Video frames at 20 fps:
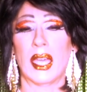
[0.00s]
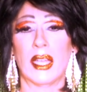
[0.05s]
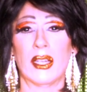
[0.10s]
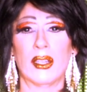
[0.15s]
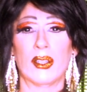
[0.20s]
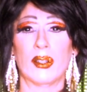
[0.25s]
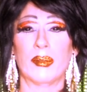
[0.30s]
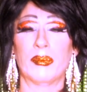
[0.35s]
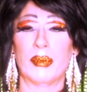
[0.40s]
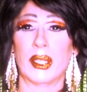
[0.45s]
I
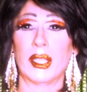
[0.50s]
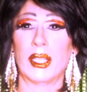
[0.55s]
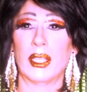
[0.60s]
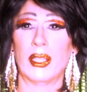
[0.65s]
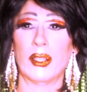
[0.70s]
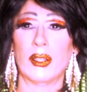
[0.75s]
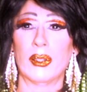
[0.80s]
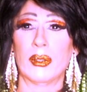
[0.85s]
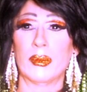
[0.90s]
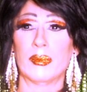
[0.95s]
don't know, but
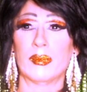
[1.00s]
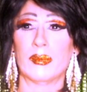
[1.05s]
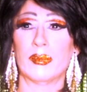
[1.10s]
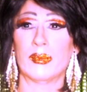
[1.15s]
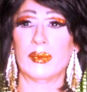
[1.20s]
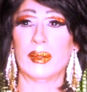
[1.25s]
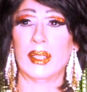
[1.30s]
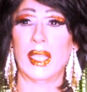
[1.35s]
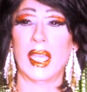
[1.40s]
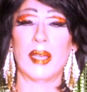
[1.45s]
you know,
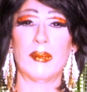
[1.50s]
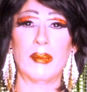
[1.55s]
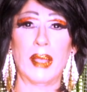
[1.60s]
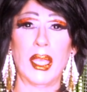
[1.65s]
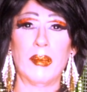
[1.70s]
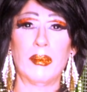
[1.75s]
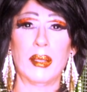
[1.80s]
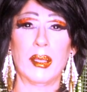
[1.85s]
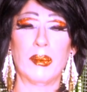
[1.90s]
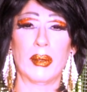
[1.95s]
yeah,
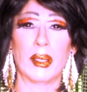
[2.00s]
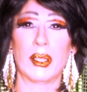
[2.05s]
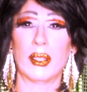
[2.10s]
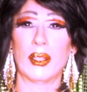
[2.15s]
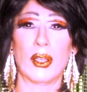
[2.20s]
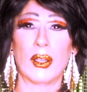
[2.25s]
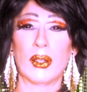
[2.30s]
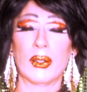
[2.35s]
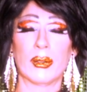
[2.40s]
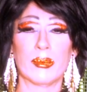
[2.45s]
maybe,
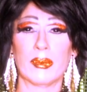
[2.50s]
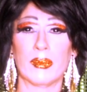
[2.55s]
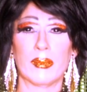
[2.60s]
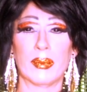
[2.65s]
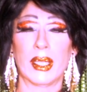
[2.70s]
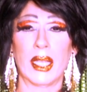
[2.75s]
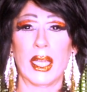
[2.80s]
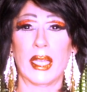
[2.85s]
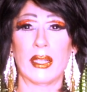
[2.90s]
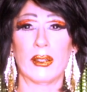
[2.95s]
but no,
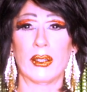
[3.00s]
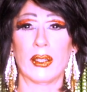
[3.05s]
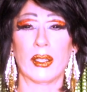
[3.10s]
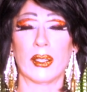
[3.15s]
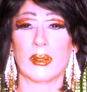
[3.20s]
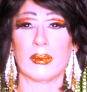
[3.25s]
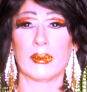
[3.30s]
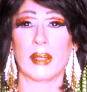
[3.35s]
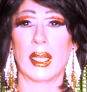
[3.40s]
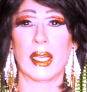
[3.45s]
but I don't
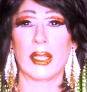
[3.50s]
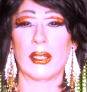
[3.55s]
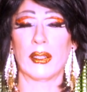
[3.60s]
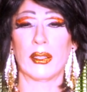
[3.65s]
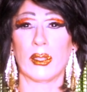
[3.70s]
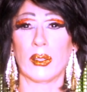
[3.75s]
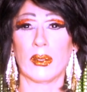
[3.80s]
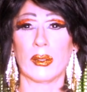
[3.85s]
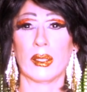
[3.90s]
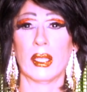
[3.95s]
know, I
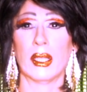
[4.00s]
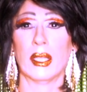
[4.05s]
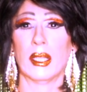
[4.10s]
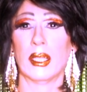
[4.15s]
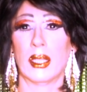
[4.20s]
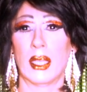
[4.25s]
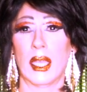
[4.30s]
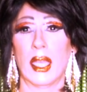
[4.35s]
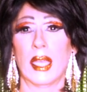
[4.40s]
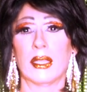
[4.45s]
don't know.
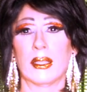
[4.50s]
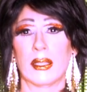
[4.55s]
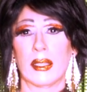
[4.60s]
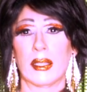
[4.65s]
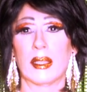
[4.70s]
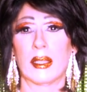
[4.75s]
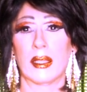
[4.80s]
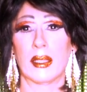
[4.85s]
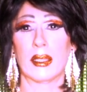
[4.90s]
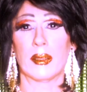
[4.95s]

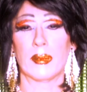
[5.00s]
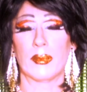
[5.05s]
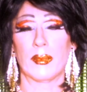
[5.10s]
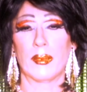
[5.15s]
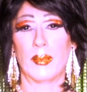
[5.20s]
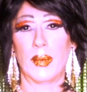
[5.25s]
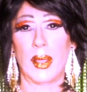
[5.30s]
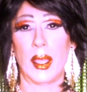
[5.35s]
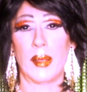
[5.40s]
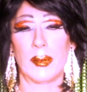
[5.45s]
And
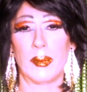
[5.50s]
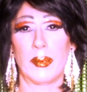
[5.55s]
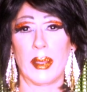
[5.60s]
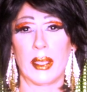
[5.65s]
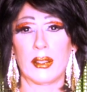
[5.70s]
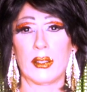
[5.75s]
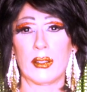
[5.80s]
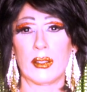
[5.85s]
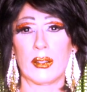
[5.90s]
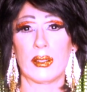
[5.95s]
the papal
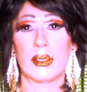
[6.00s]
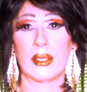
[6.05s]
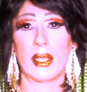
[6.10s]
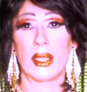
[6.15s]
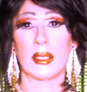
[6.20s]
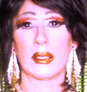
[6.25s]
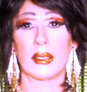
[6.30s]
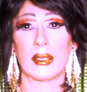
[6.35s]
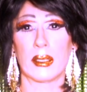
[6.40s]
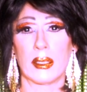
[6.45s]
messenger
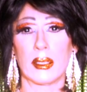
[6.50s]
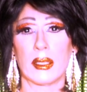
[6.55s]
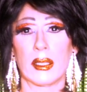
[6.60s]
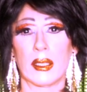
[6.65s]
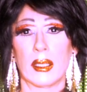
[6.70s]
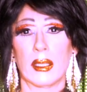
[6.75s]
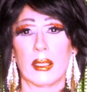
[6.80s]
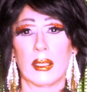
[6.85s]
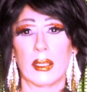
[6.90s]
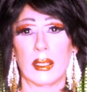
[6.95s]
says,
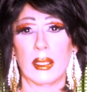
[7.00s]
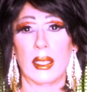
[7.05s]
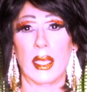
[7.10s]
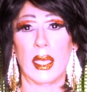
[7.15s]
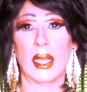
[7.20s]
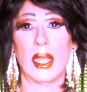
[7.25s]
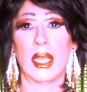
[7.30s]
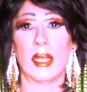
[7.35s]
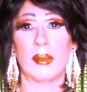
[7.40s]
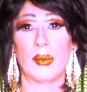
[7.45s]

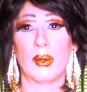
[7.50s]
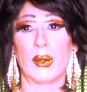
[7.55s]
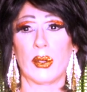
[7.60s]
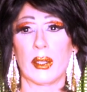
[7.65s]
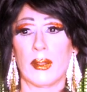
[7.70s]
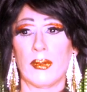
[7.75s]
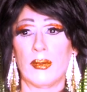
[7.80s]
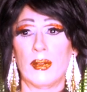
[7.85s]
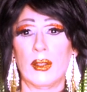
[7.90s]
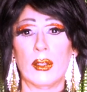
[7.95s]
get on
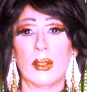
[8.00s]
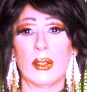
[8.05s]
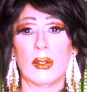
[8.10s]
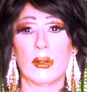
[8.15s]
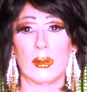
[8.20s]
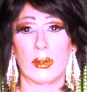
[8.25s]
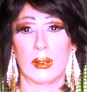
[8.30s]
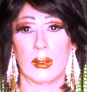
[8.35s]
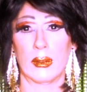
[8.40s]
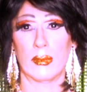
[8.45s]
board. If you
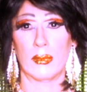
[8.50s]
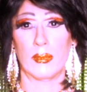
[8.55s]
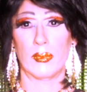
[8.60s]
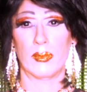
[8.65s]
don't